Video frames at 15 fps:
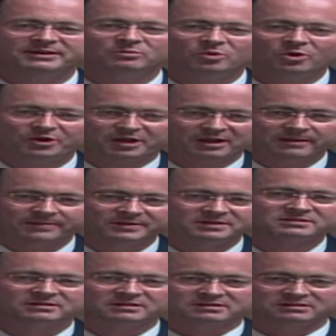been working in this
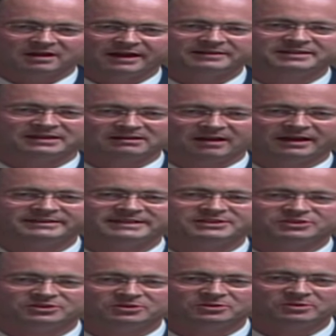since
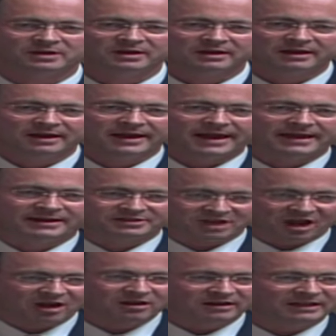1992, and it's
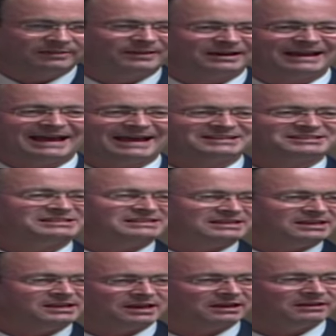only in the last
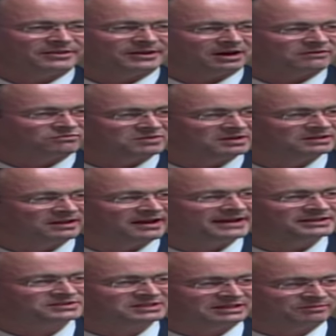year that I've
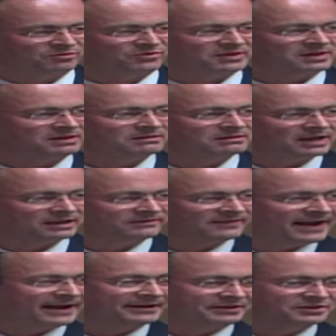realised some of the
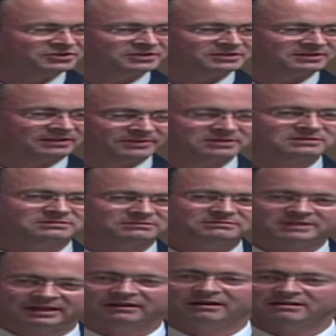advantages that this
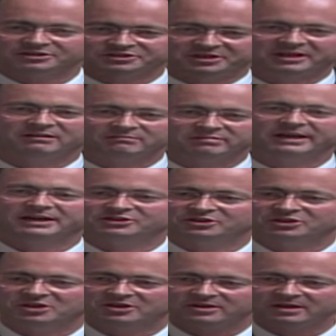technology can bring to
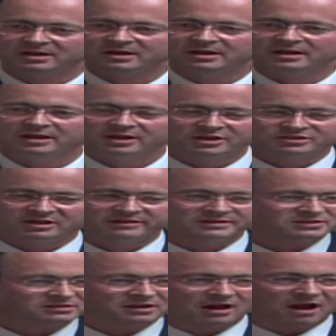you. So
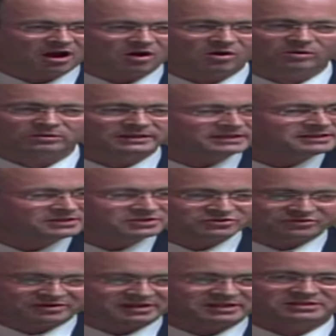this whole
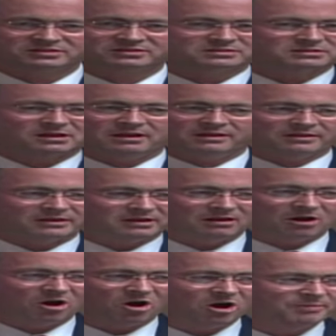industry is, the
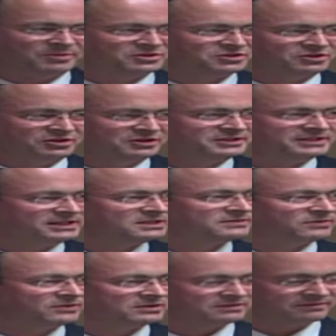opportunities
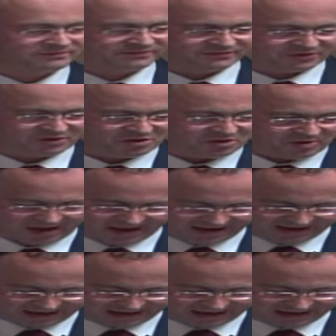for you are